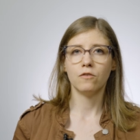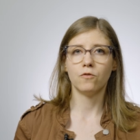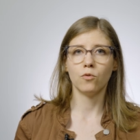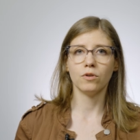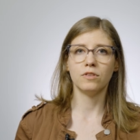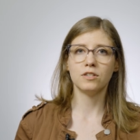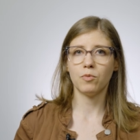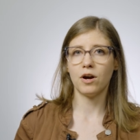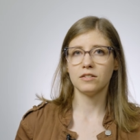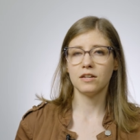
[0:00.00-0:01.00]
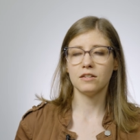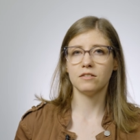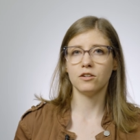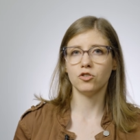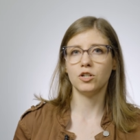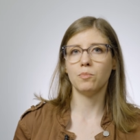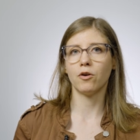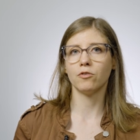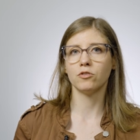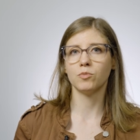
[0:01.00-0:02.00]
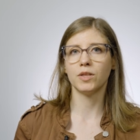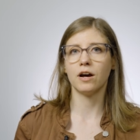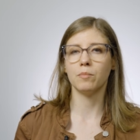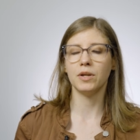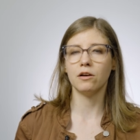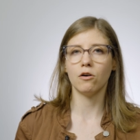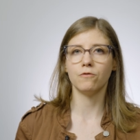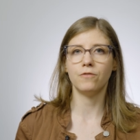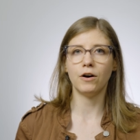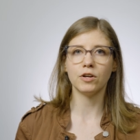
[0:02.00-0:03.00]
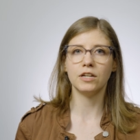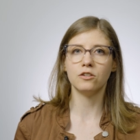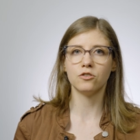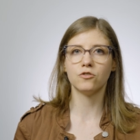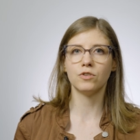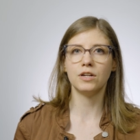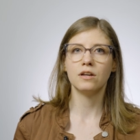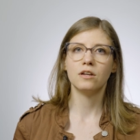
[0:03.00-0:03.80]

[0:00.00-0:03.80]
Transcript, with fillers: For this process, Synergy partners with a company called Falcon Industry